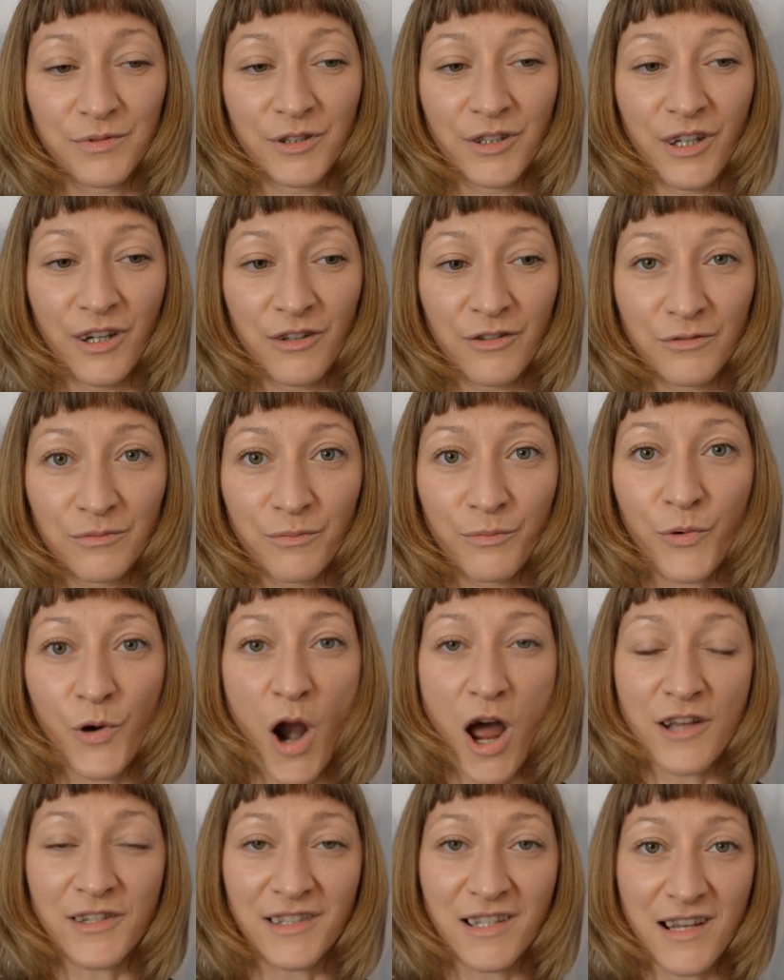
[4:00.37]
you know,
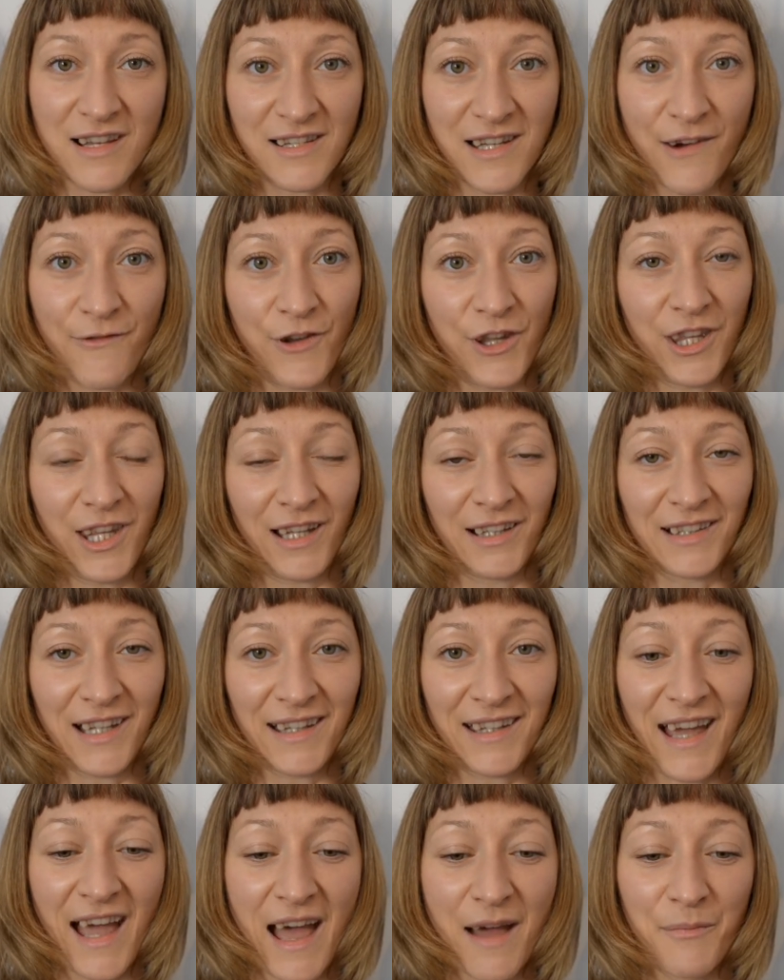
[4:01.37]
process everything
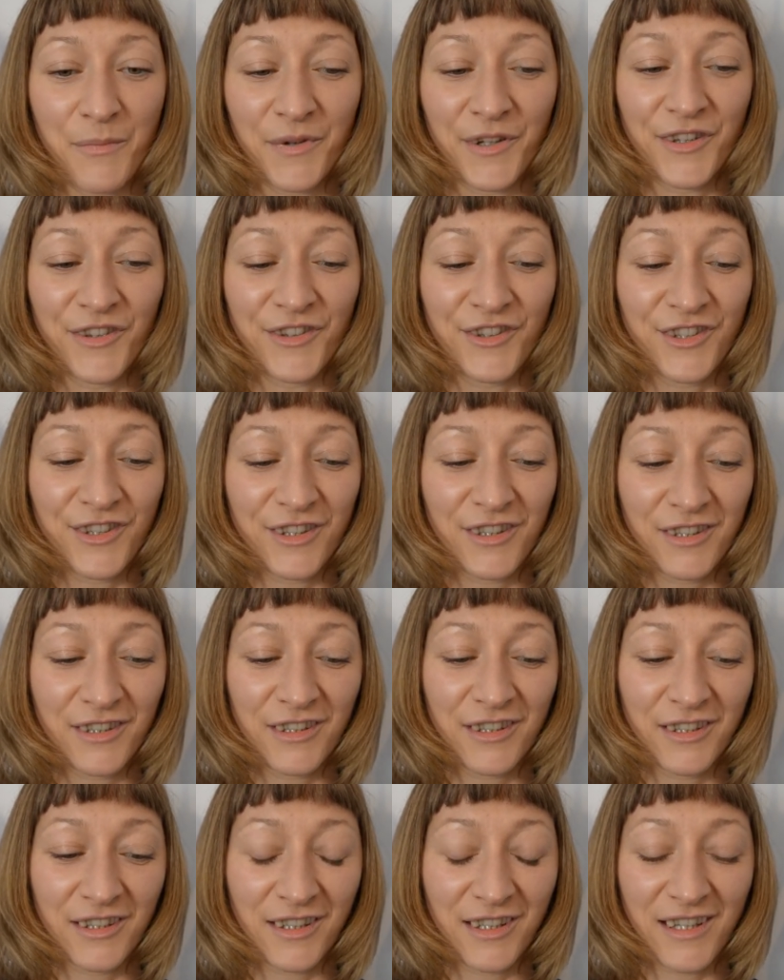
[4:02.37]
that happened.
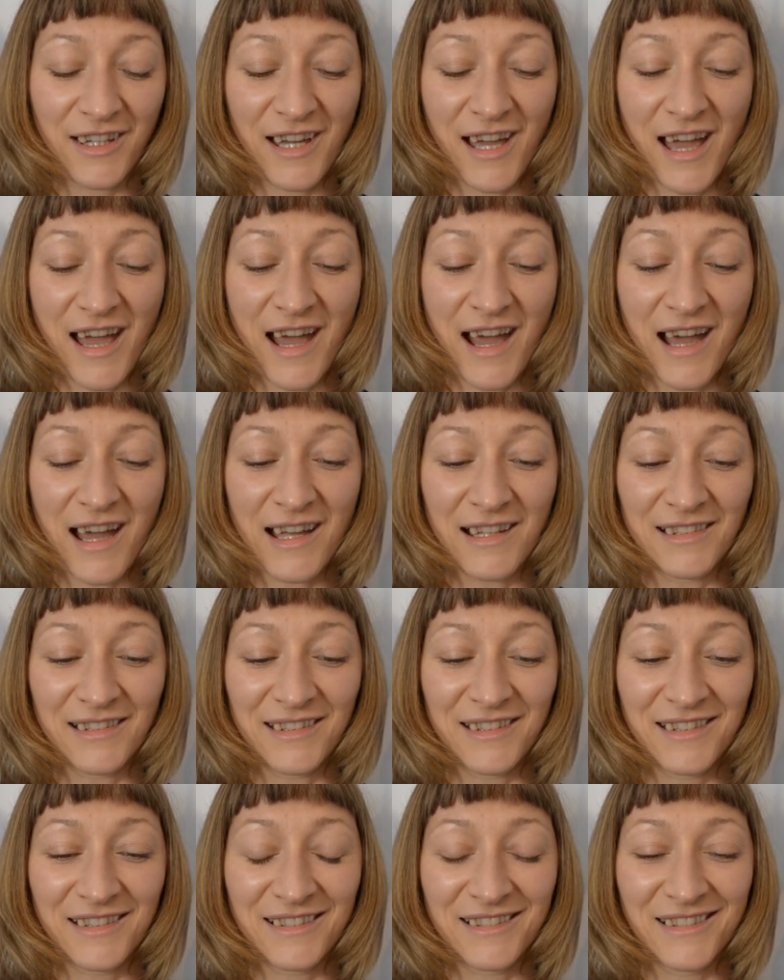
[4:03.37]

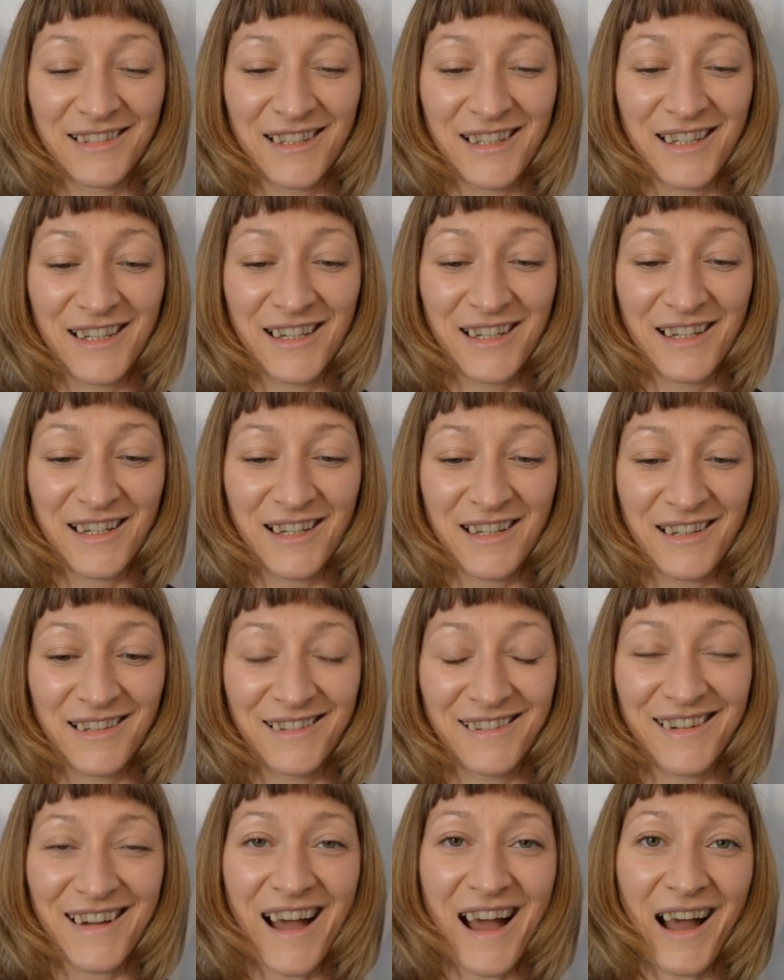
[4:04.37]
And
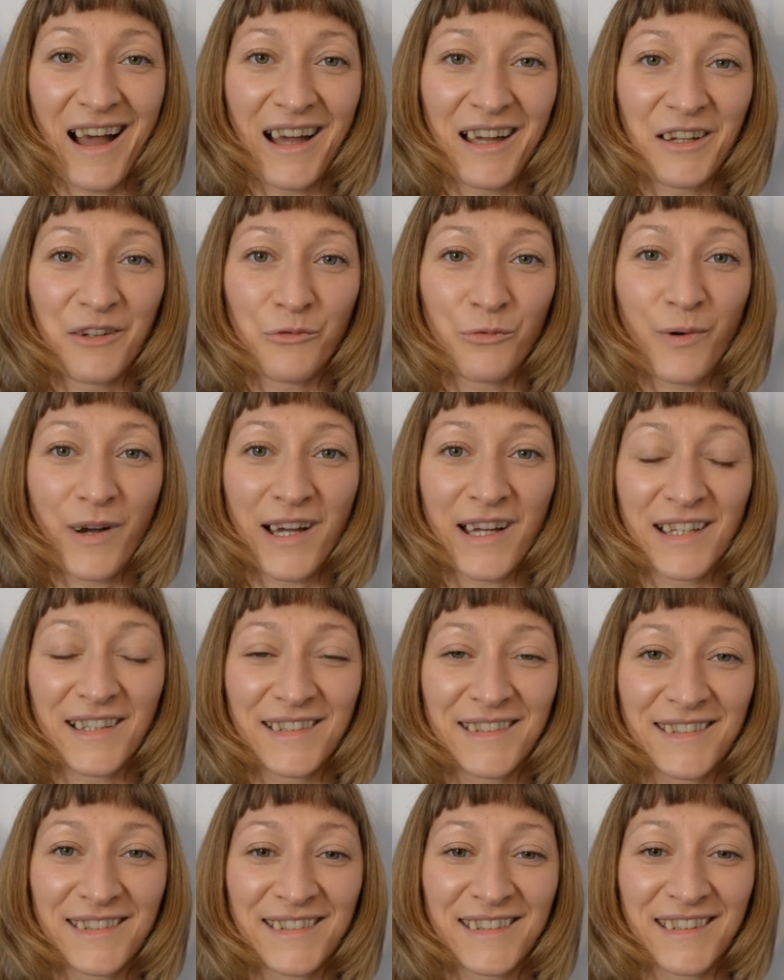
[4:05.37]
I
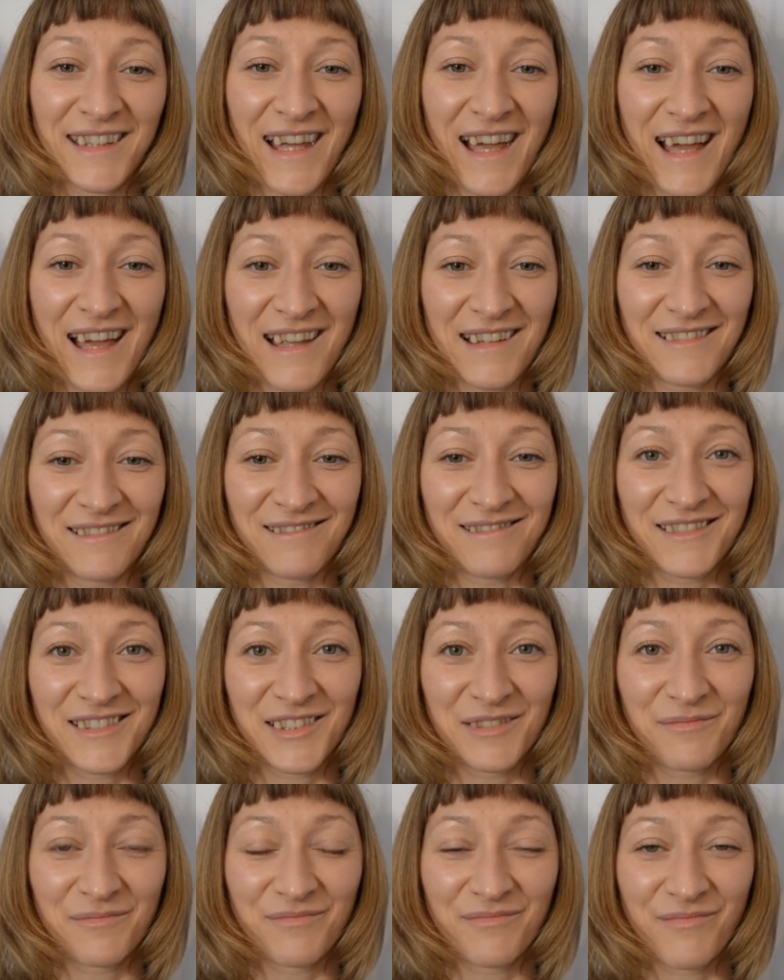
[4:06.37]
went and
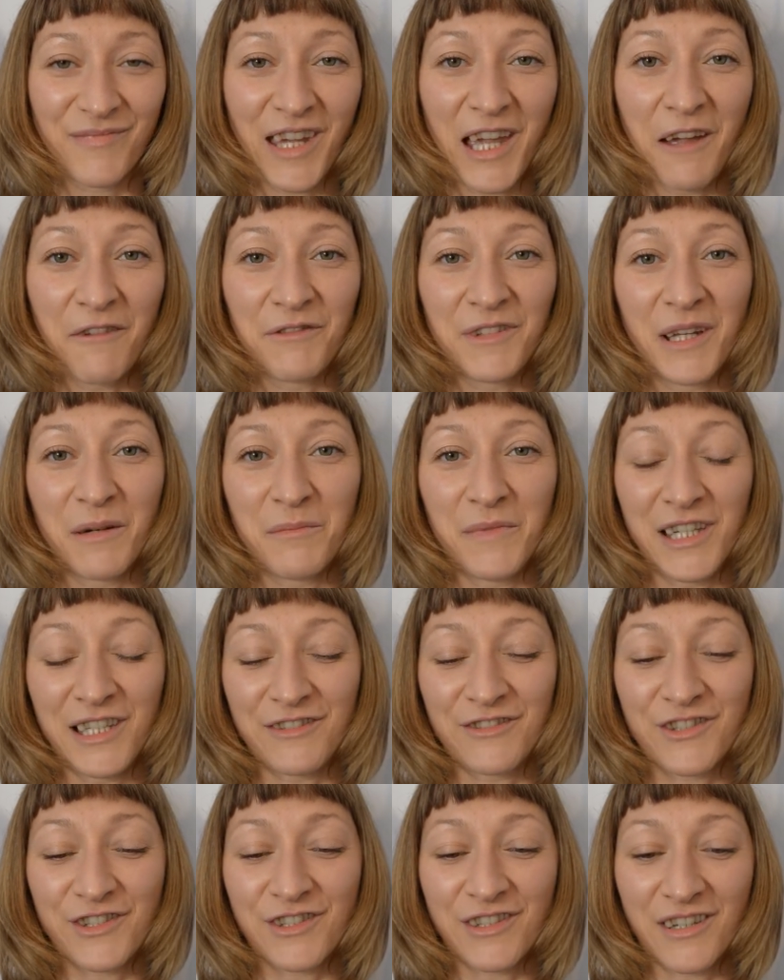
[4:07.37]
gave them
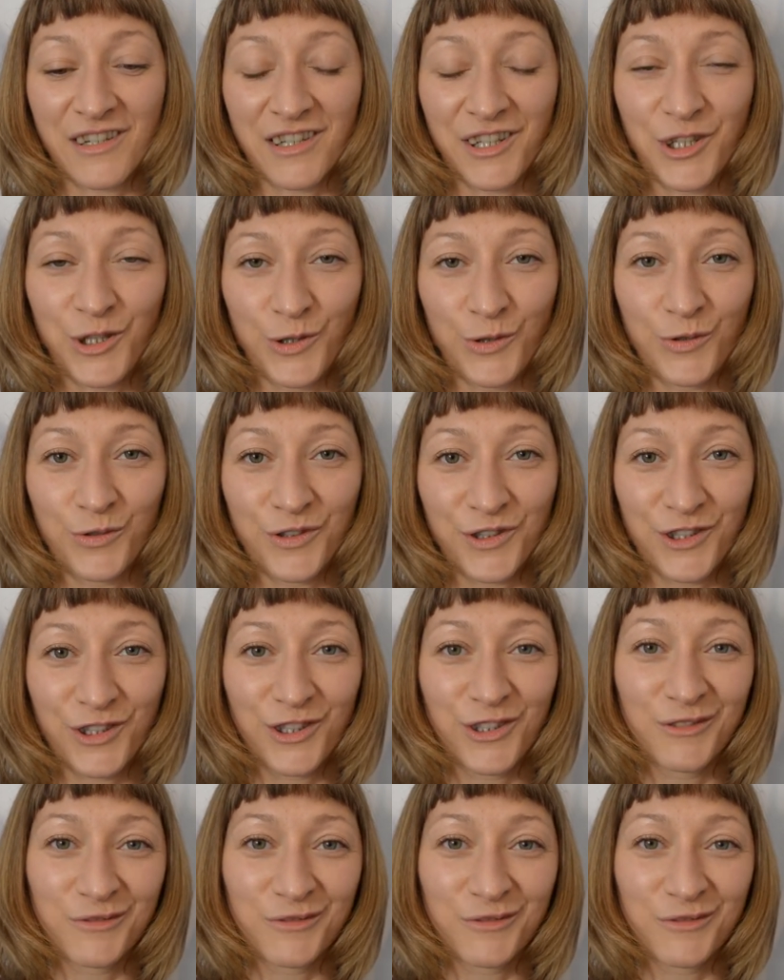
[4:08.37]
each a cute